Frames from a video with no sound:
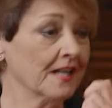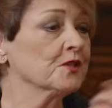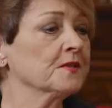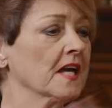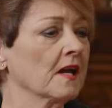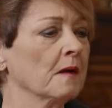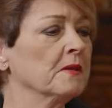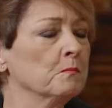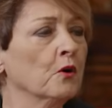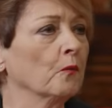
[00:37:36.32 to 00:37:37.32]
As you say, I
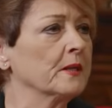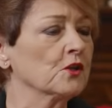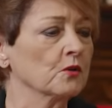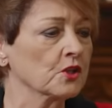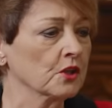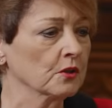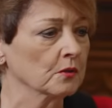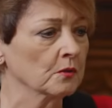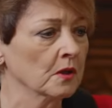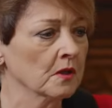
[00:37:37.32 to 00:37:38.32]
mean, the more we talk to
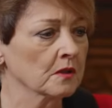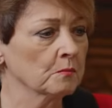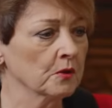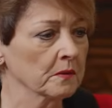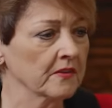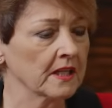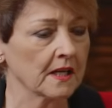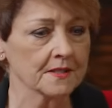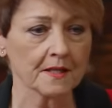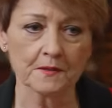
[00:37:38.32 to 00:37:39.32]
you, the more we
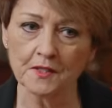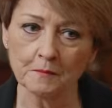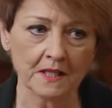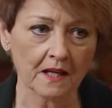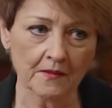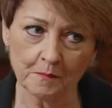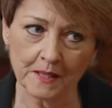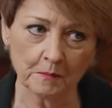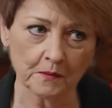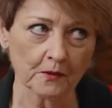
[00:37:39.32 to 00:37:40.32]
realise there were so many other
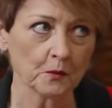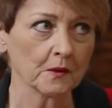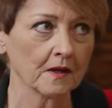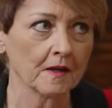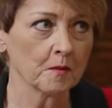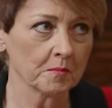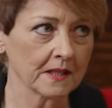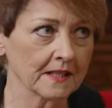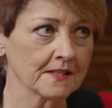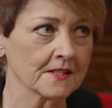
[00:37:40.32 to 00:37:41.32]
people who were
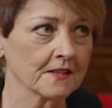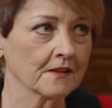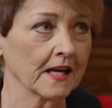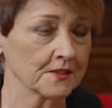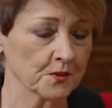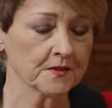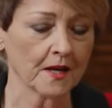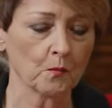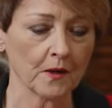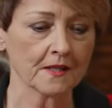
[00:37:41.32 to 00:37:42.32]
brilliant and, as you
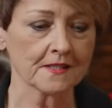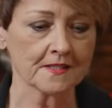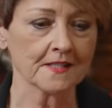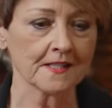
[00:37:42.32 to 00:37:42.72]
say, worked as a